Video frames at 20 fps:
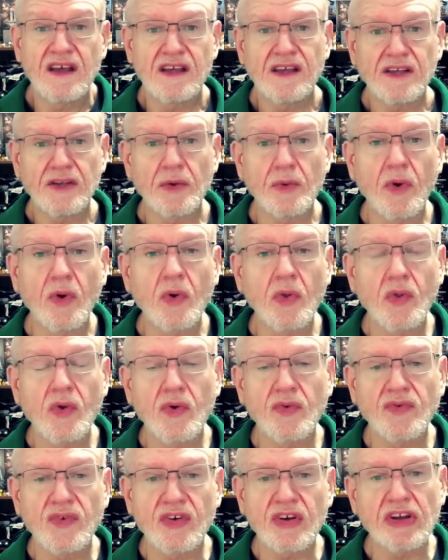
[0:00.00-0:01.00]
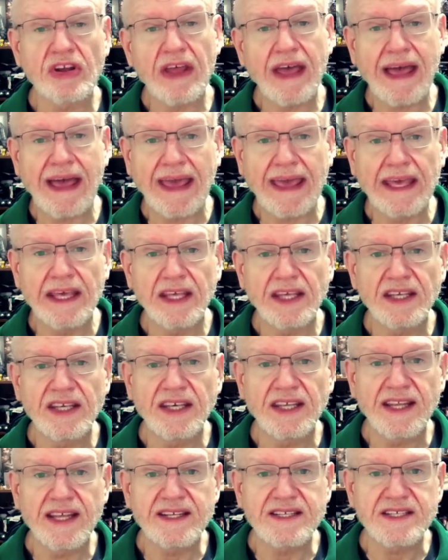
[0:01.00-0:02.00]
you roll over and die,
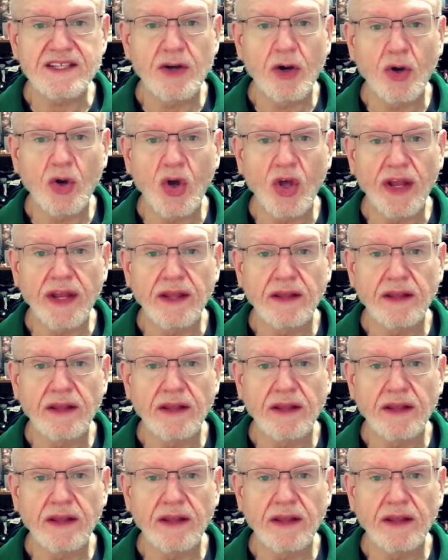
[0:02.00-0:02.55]
and that's no good.